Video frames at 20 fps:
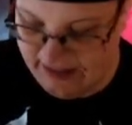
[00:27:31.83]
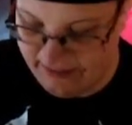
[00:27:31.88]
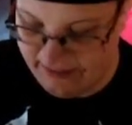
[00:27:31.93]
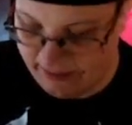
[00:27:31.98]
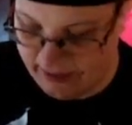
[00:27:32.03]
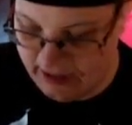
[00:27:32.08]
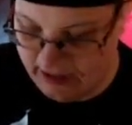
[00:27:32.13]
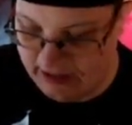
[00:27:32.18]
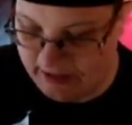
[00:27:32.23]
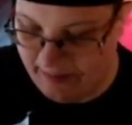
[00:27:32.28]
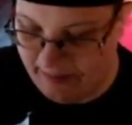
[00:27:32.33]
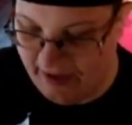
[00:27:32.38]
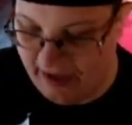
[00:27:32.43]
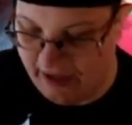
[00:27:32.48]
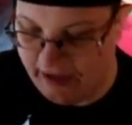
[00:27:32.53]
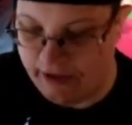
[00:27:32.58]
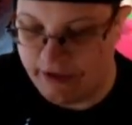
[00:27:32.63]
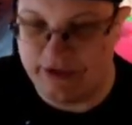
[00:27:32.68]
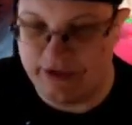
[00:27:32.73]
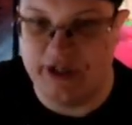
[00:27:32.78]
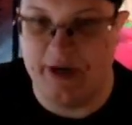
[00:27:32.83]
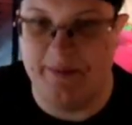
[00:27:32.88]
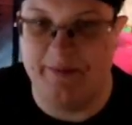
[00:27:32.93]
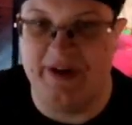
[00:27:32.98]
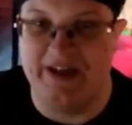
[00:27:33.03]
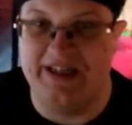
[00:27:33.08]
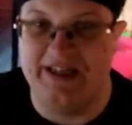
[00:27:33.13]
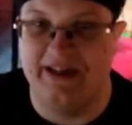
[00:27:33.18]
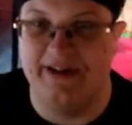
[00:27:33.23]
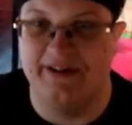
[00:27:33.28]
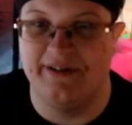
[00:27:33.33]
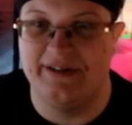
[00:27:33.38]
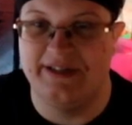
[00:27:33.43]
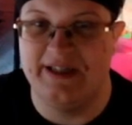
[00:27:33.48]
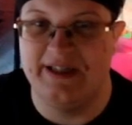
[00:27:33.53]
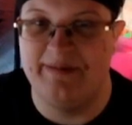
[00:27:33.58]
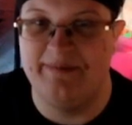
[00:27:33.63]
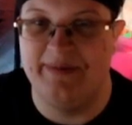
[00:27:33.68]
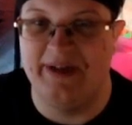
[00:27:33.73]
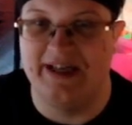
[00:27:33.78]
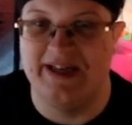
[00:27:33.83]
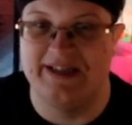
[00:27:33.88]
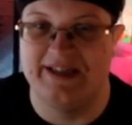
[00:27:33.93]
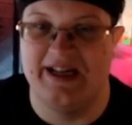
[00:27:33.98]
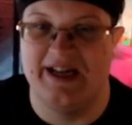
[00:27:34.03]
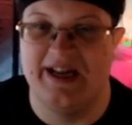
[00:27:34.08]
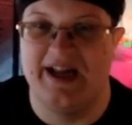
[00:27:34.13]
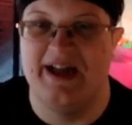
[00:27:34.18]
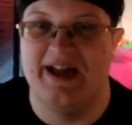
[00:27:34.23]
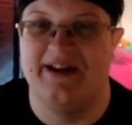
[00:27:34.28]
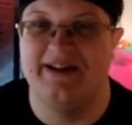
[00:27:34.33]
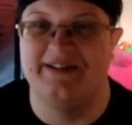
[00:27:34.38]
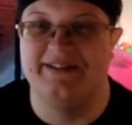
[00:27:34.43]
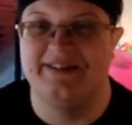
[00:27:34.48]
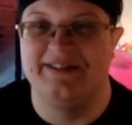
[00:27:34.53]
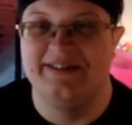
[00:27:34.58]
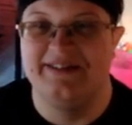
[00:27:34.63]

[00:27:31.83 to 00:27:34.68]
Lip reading: ones, but I know Chip and Dale did because I got a